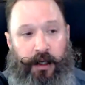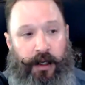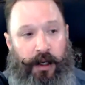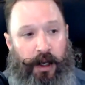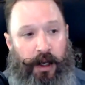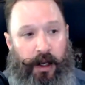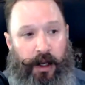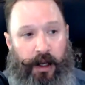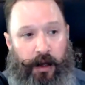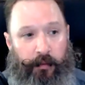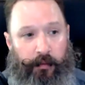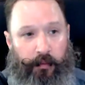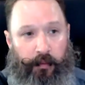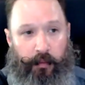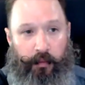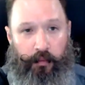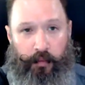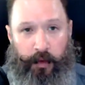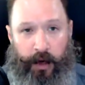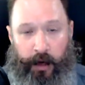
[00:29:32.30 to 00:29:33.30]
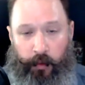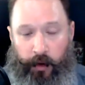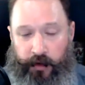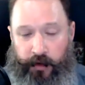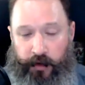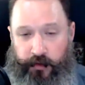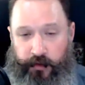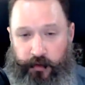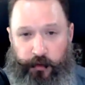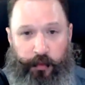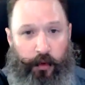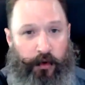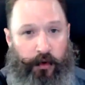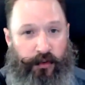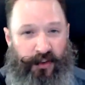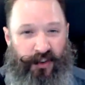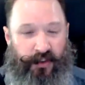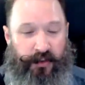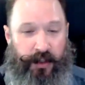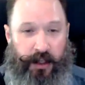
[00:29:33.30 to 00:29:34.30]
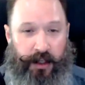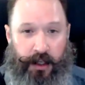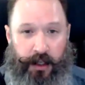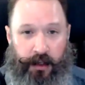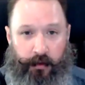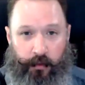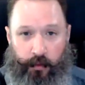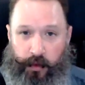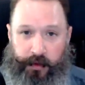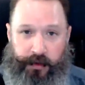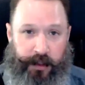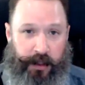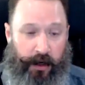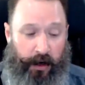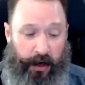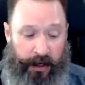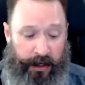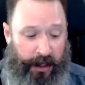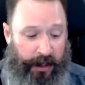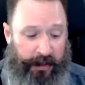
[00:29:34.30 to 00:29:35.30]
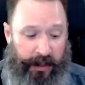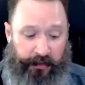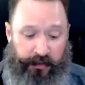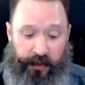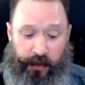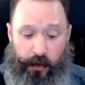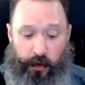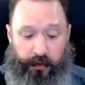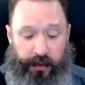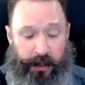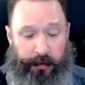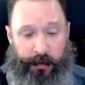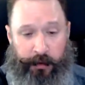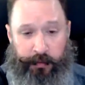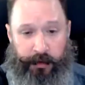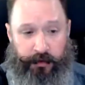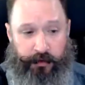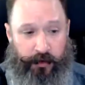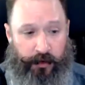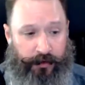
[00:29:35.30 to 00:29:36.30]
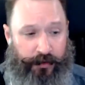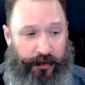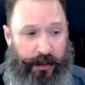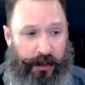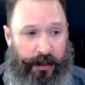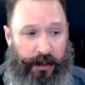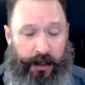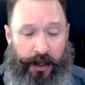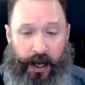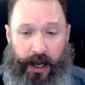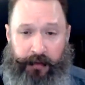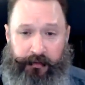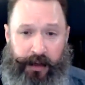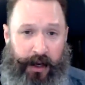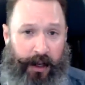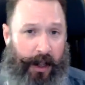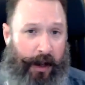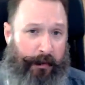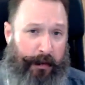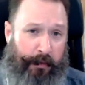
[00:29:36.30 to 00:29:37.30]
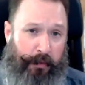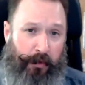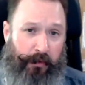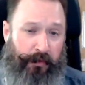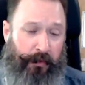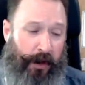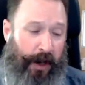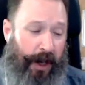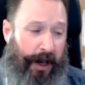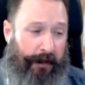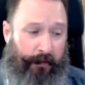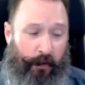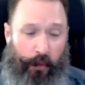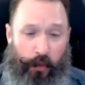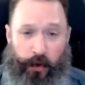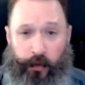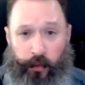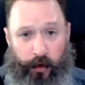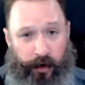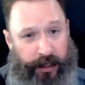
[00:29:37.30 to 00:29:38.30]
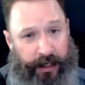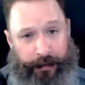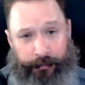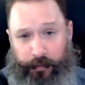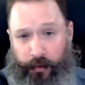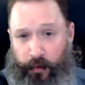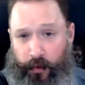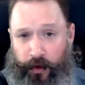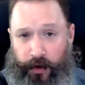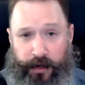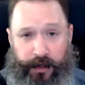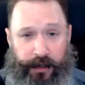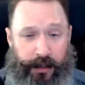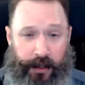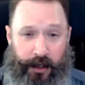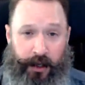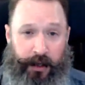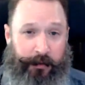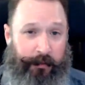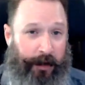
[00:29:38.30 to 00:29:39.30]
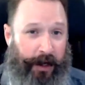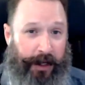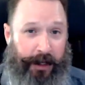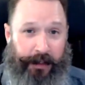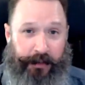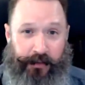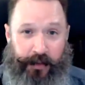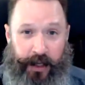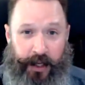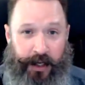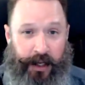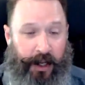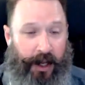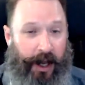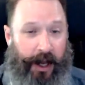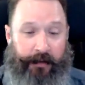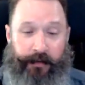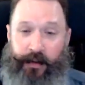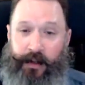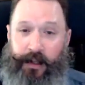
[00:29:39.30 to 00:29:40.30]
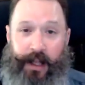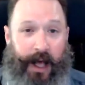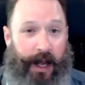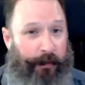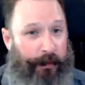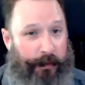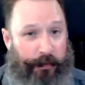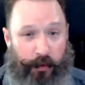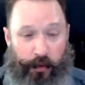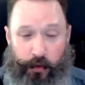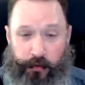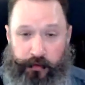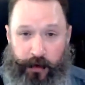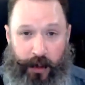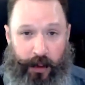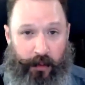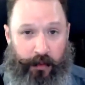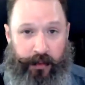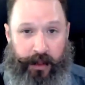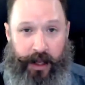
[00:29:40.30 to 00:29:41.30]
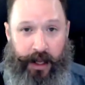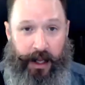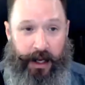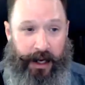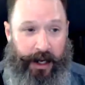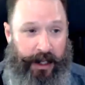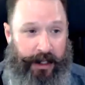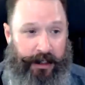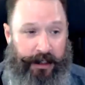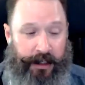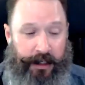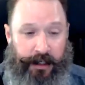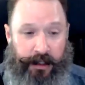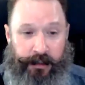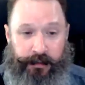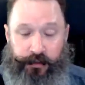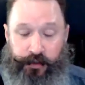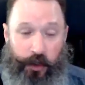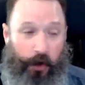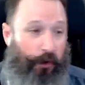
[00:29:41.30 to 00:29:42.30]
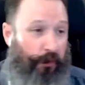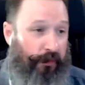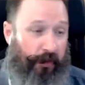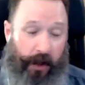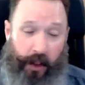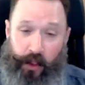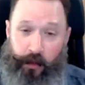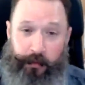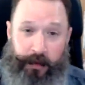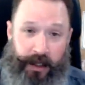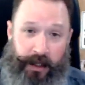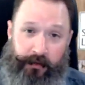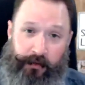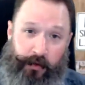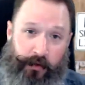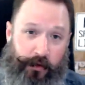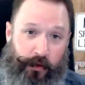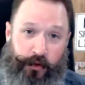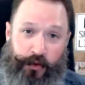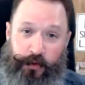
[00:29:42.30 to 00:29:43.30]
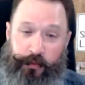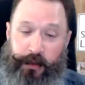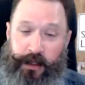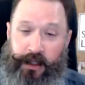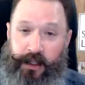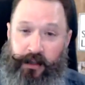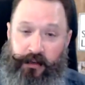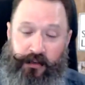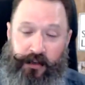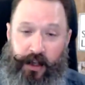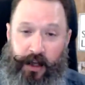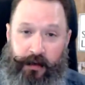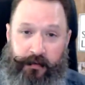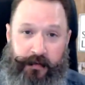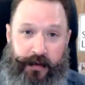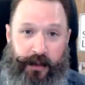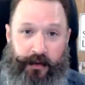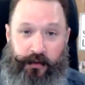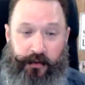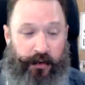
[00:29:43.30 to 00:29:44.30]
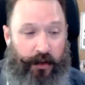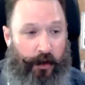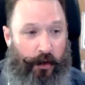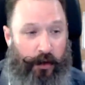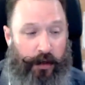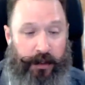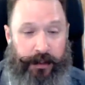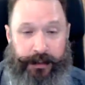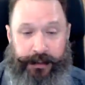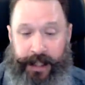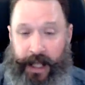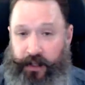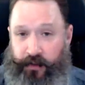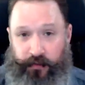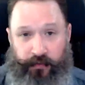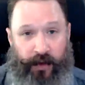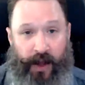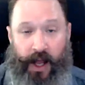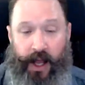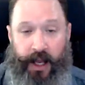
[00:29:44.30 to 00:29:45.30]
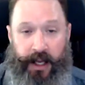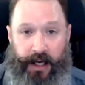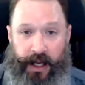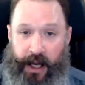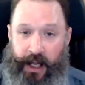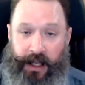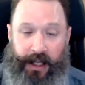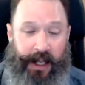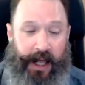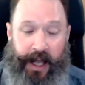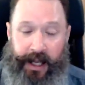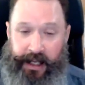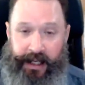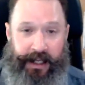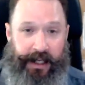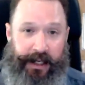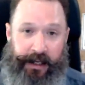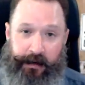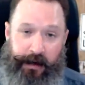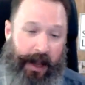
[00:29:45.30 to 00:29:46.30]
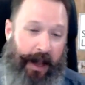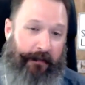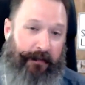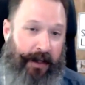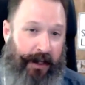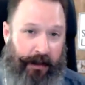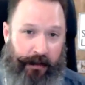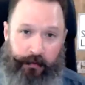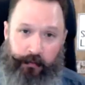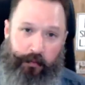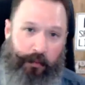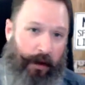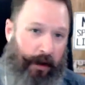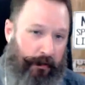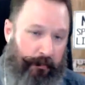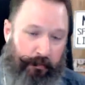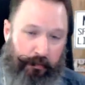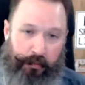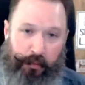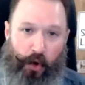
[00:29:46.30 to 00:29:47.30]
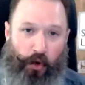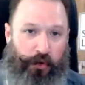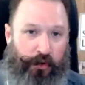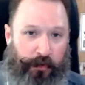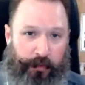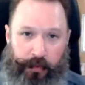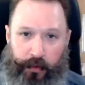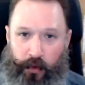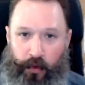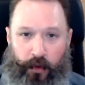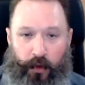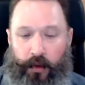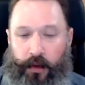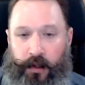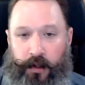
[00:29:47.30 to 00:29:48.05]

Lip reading: I watch those boards to see what they are. And that's the cool thing about Pinterest. I've got a lot of people. I have a woodworking board on my site. I have a lot of people who follow that and don't follow me for social media stuff. And so that's fine. I like having multiple,